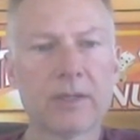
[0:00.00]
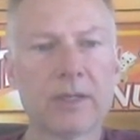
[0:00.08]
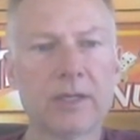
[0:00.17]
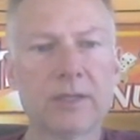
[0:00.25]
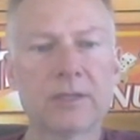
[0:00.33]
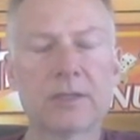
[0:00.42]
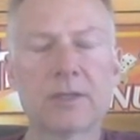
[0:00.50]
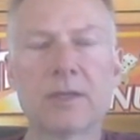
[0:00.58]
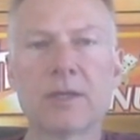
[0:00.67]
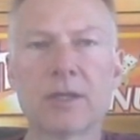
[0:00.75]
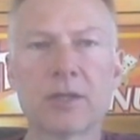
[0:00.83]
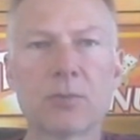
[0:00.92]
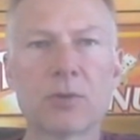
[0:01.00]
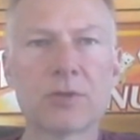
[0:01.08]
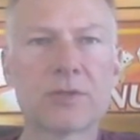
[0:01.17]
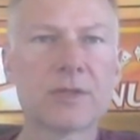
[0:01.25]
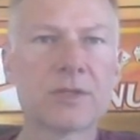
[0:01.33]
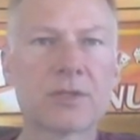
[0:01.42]
In other
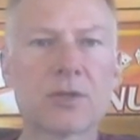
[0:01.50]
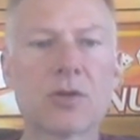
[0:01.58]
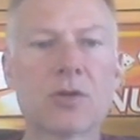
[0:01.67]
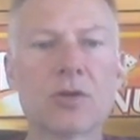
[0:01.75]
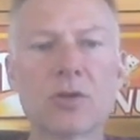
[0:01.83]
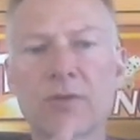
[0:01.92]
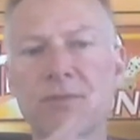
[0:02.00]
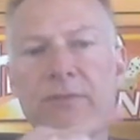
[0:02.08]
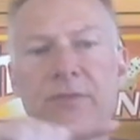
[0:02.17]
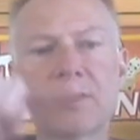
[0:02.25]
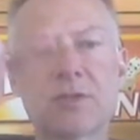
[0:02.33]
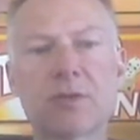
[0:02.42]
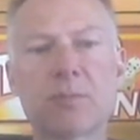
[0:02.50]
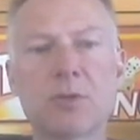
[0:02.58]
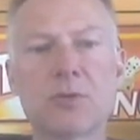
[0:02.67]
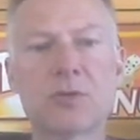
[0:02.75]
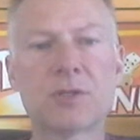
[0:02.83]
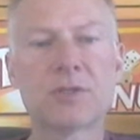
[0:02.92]
words, this curve of
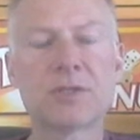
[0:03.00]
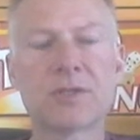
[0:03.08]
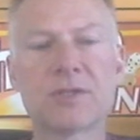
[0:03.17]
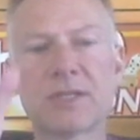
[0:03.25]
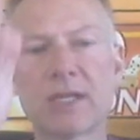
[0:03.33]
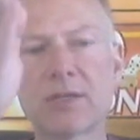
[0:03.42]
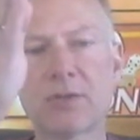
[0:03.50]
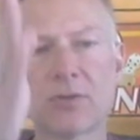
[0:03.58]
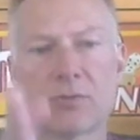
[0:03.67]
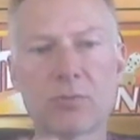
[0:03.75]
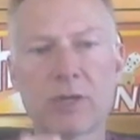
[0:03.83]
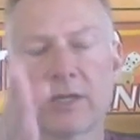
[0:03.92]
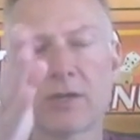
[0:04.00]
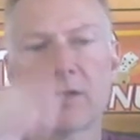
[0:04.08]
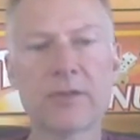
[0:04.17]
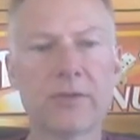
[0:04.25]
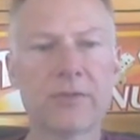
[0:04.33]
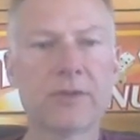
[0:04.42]
distributions is centered right
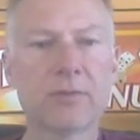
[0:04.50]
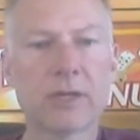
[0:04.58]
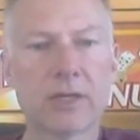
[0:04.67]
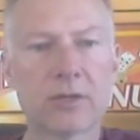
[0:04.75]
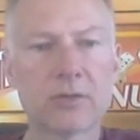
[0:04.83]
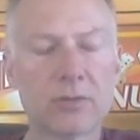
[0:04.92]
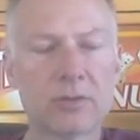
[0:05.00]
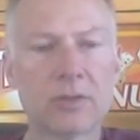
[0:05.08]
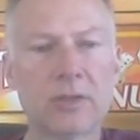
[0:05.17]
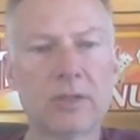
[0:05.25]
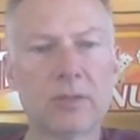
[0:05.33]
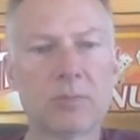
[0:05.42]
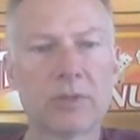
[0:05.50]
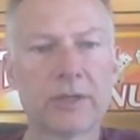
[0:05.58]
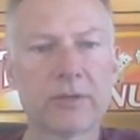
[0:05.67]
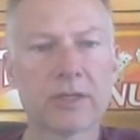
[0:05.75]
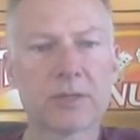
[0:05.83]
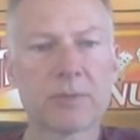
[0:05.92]
on the theoretical
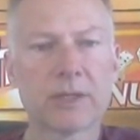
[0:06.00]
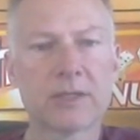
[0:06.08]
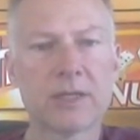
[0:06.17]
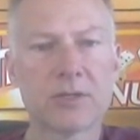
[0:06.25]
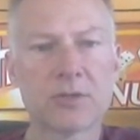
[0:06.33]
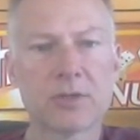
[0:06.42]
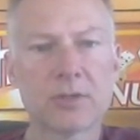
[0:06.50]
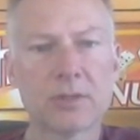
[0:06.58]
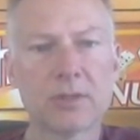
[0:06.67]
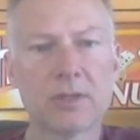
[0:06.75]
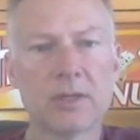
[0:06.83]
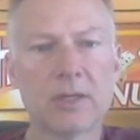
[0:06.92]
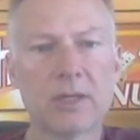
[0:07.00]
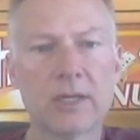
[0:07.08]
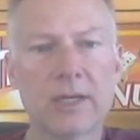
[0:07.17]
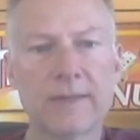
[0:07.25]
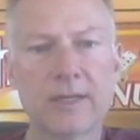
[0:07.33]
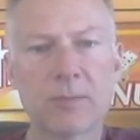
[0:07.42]
player expectation.
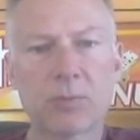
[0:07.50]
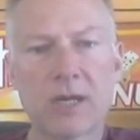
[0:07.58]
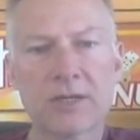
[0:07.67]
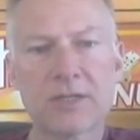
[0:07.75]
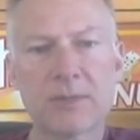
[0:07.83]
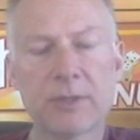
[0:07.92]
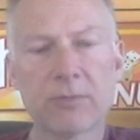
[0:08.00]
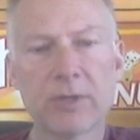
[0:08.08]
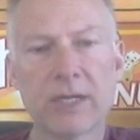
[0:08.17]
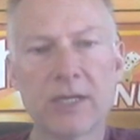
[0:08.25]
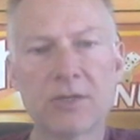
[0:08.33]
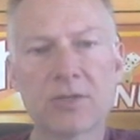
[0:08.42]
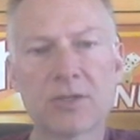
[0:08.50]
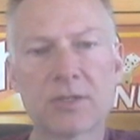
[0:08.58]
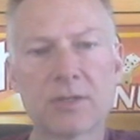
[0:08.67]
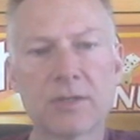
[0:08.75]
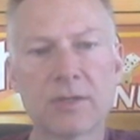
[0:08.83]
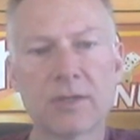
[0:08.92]
And the approximate range
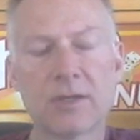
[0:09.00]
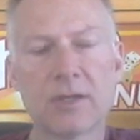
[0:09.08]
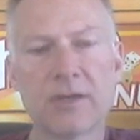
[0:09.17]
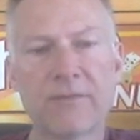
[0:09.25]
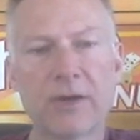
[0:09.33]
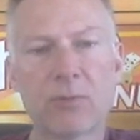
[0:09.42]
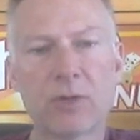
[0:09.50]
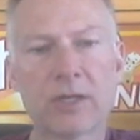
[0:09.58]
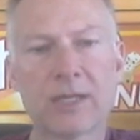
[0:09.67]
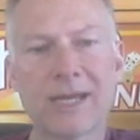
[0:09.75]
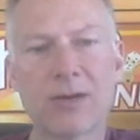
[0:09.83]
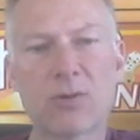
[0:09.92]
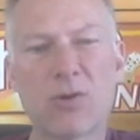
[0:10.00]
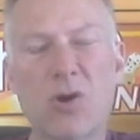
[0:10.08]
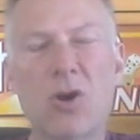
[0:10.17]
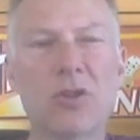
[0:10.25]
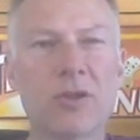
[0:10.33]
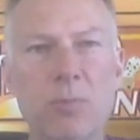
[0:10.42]
is, if I want to count
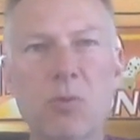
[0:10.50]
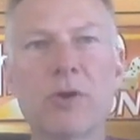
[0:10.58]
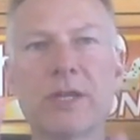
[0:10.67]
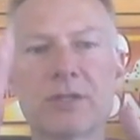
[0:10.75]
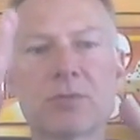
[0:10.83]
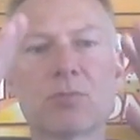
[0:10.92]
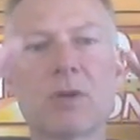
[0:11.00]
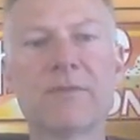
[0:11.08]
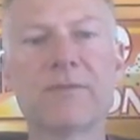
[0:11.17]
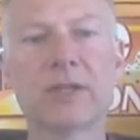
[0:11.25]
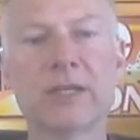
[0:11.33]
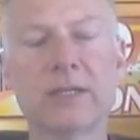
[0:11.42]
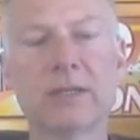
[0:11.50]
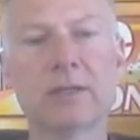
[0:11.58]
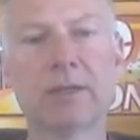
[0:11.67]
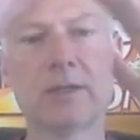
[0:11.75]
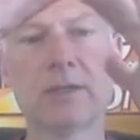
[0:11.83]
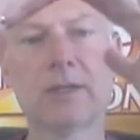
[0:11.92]
all the points roughly,
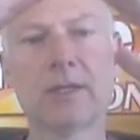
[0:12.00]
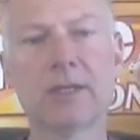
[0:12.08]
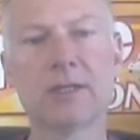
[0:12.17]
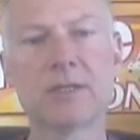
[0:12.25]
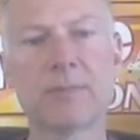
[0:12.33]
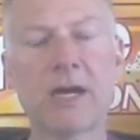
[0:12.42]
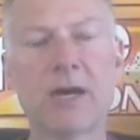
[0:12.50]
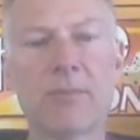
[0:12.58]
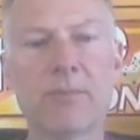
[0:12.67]
is about